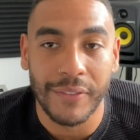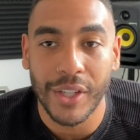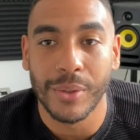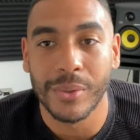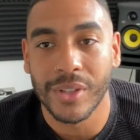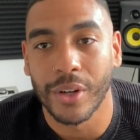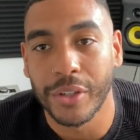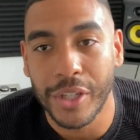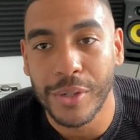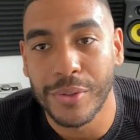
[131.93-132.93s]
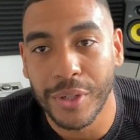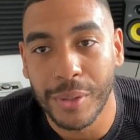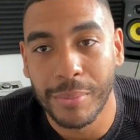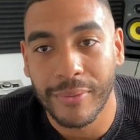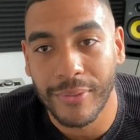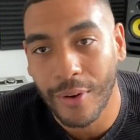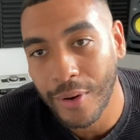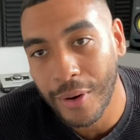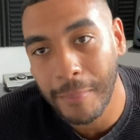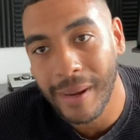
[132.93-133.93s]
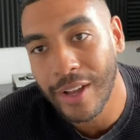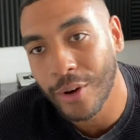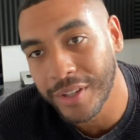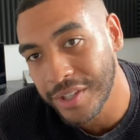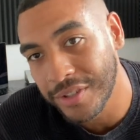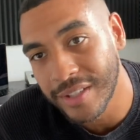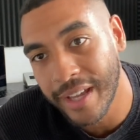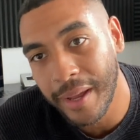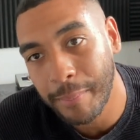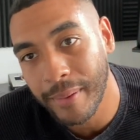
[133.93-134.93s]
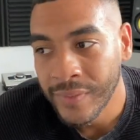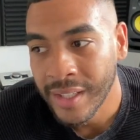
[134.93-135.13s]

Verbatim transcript: views on YouTube for my audition tape.